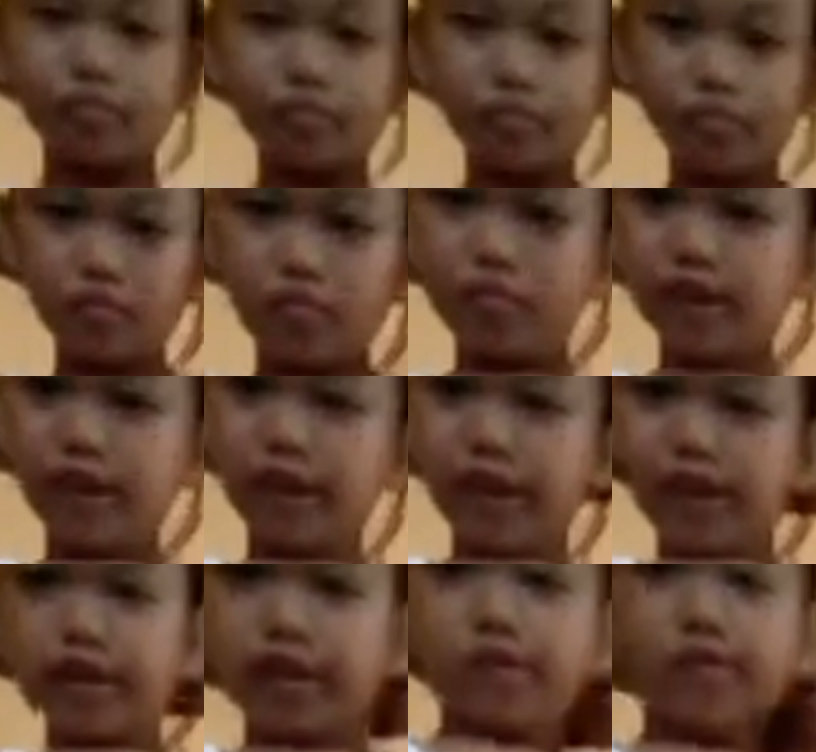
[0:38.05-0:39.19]

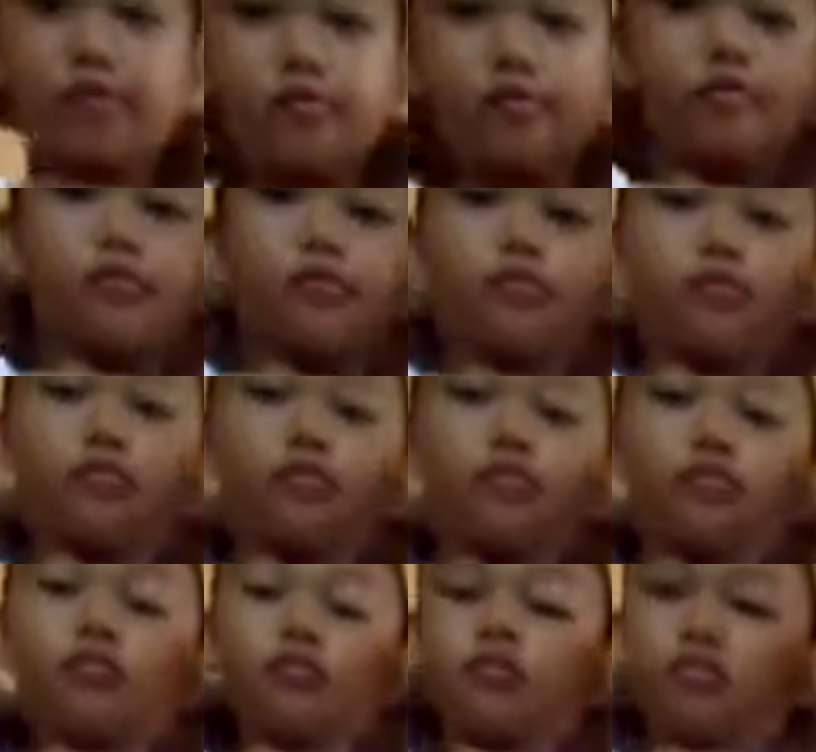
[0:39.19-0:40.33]

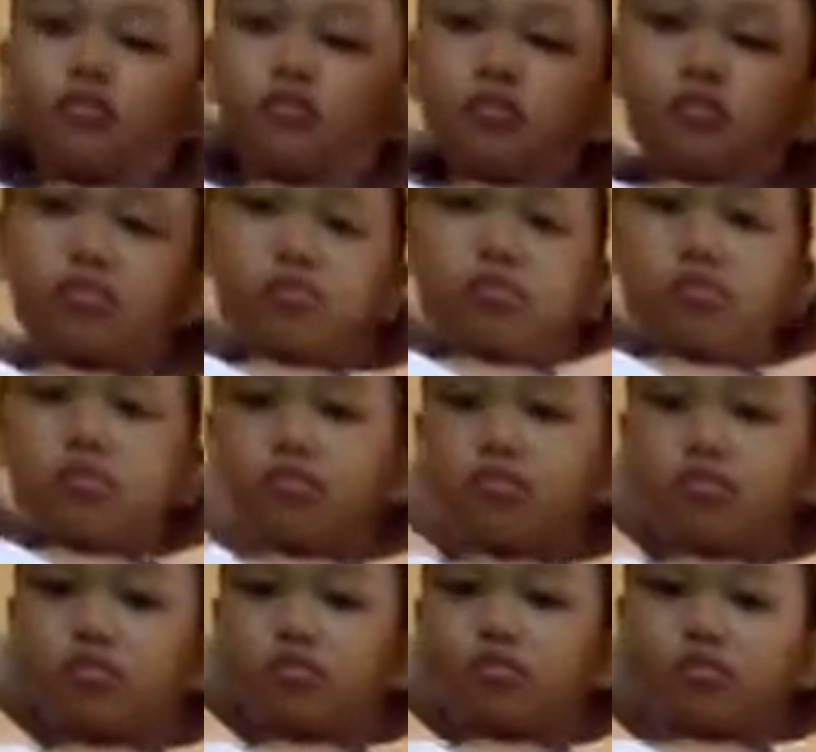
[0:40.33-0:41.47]

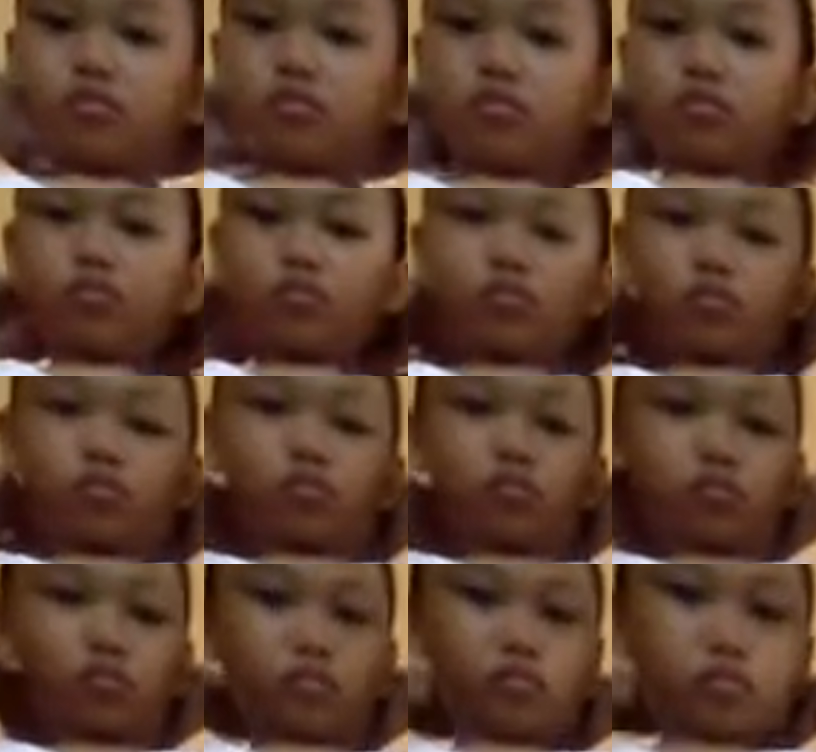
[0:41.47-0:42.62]

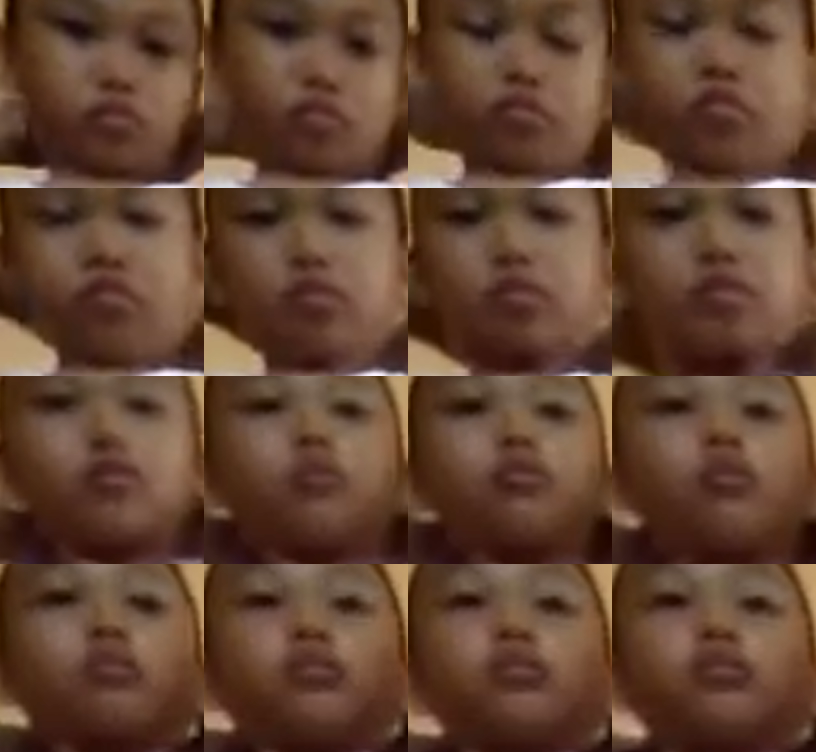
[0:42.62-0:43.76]

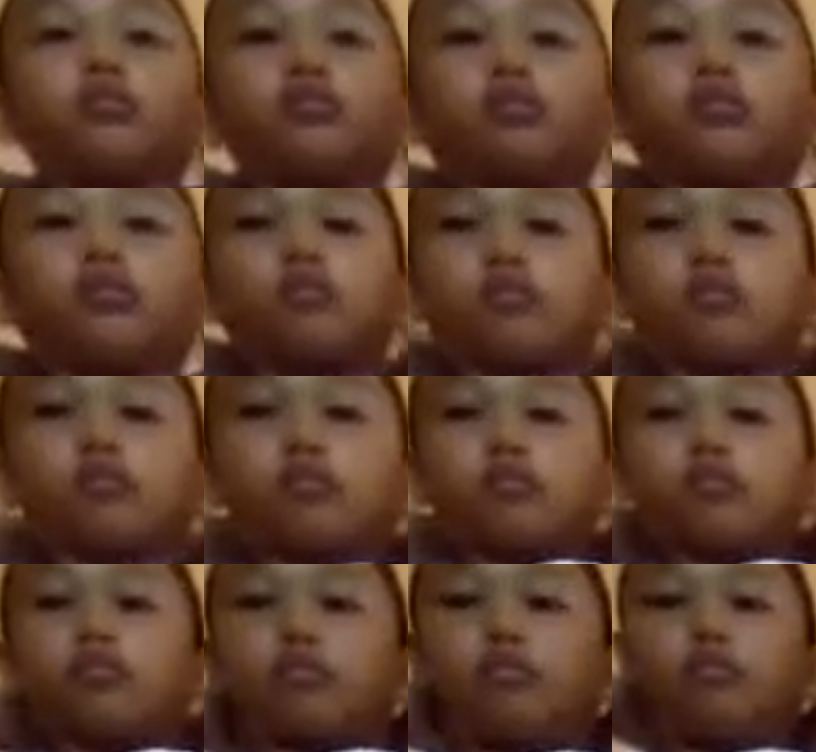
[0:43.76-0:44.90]

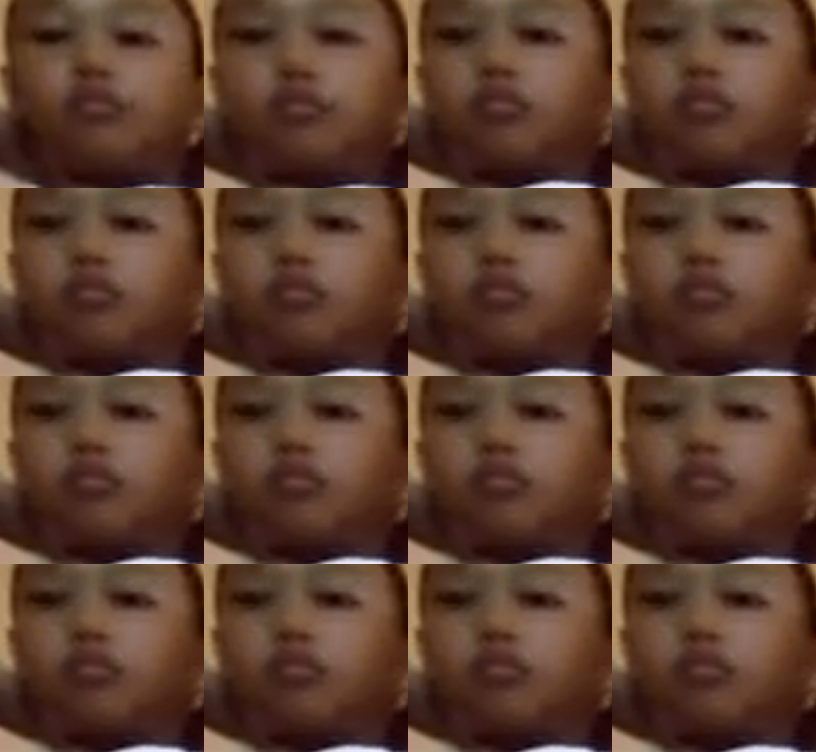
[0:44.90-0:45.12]
[no speech]